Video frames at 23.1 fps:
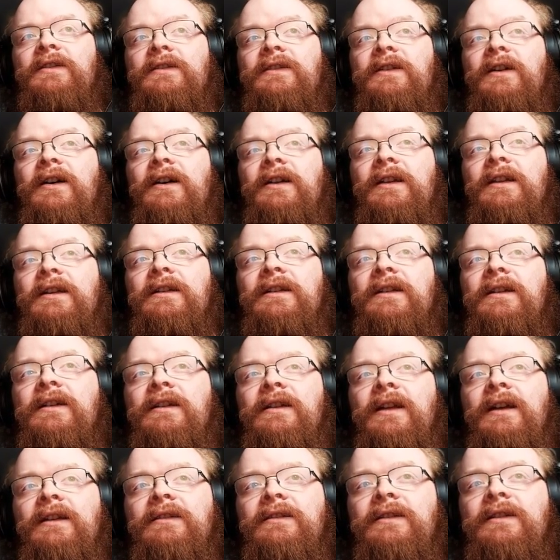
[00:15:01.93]
hunt and
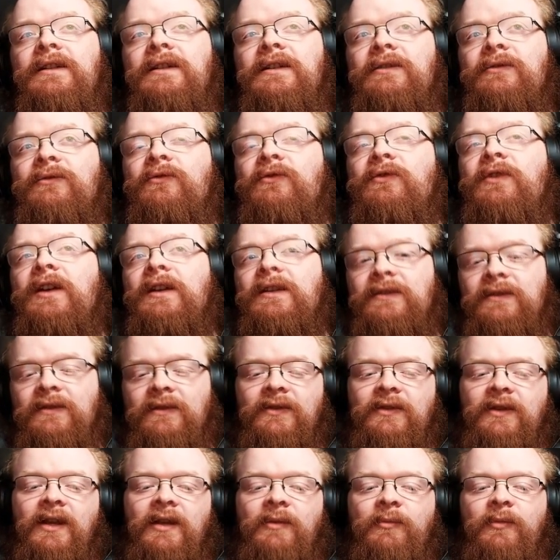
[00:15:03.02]
connect, he can fix the
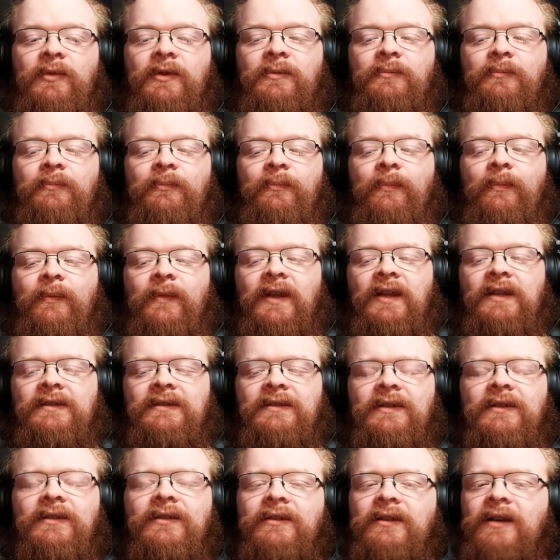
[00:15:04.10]
shape. It's
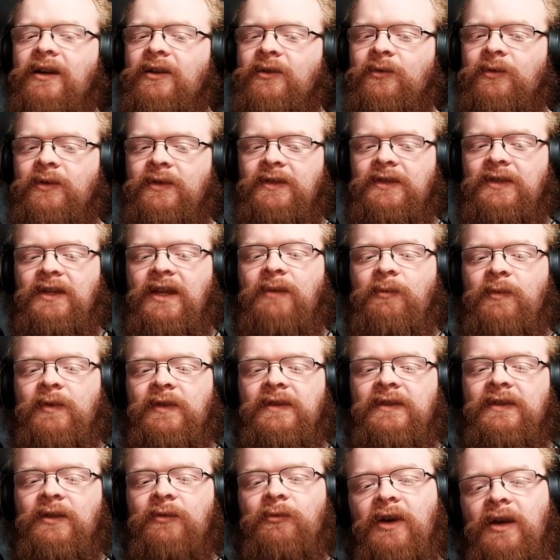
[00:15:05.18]
still an awkward shape. It's
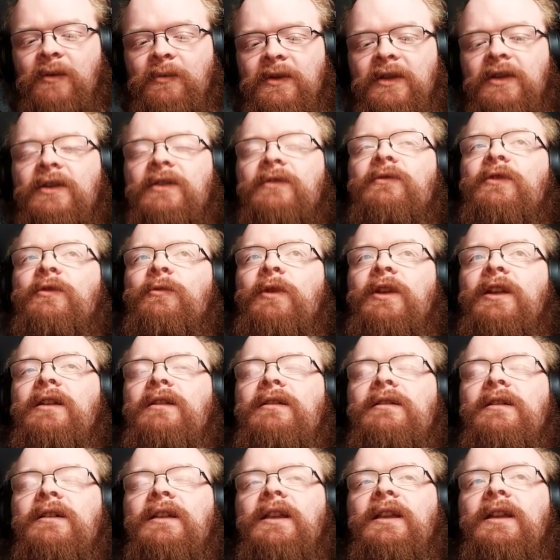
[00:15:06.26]
still probably good for me,
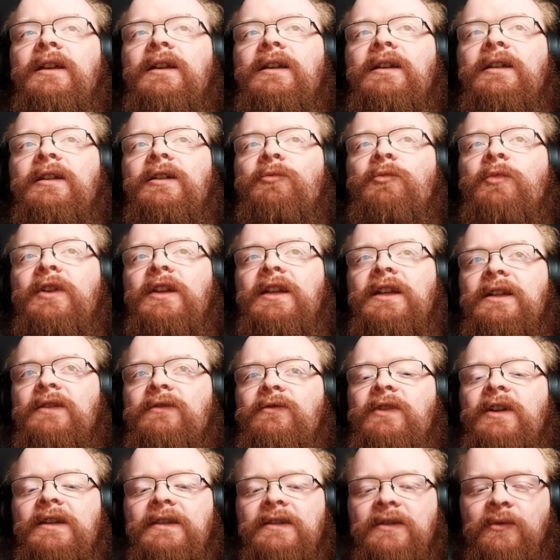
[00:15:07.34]
but he can
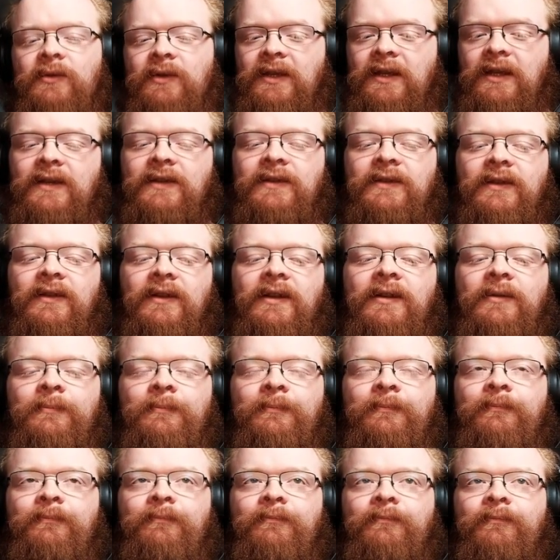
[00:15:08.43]
fix it really easily.
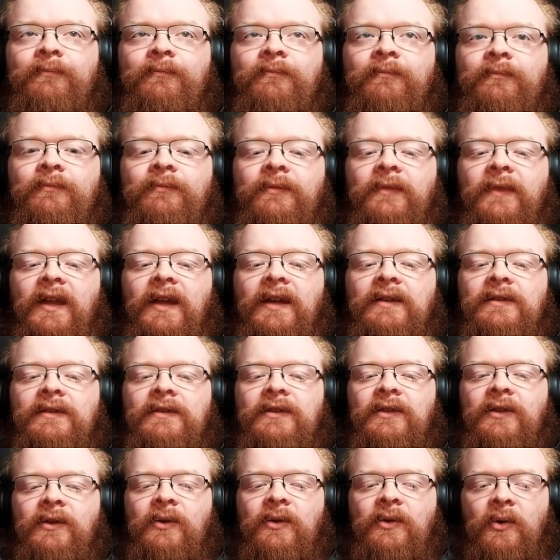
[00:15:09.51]
And
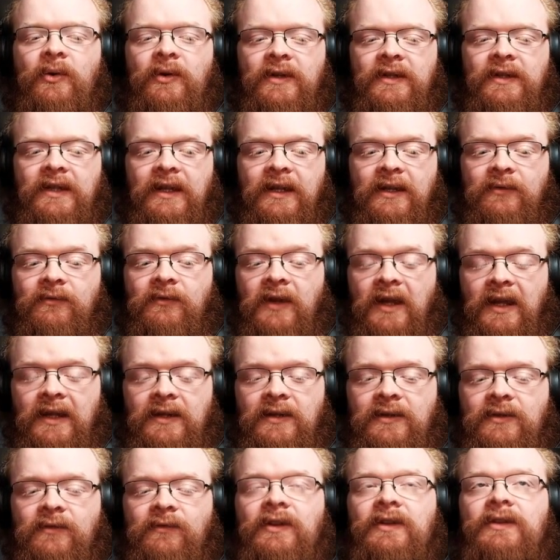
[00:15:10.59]
so in order to take advantage
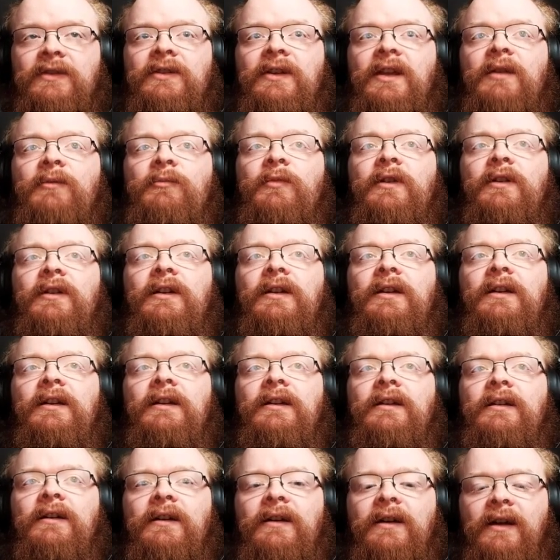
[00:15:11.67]
of this shape,
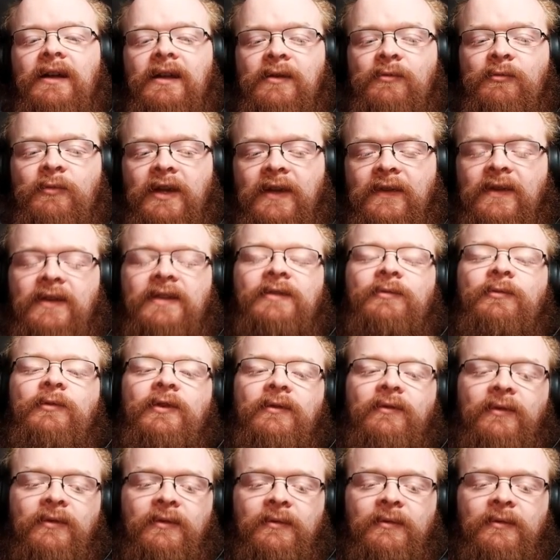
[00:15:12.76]
I can play this move.